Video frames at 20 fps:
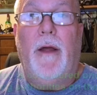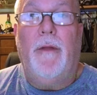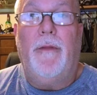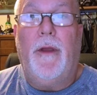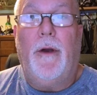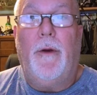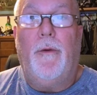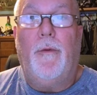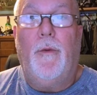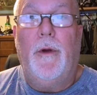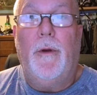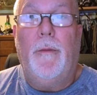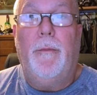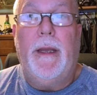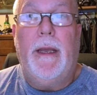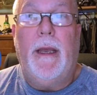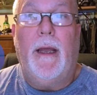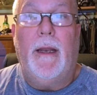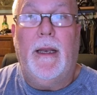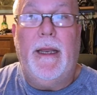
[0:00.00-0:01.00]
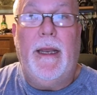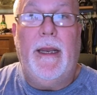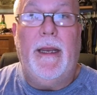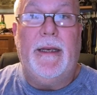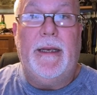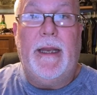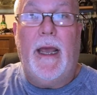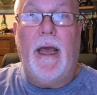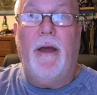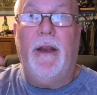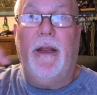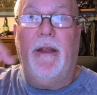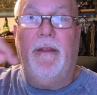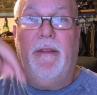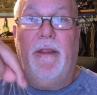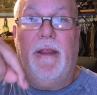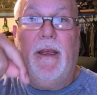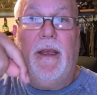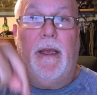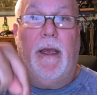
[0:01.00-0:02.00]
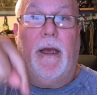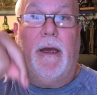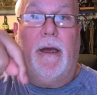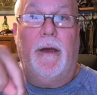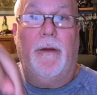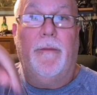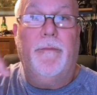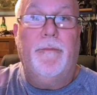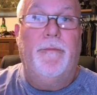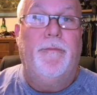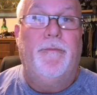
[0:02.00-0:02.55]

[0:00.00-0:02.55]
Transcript: There will be a link down in the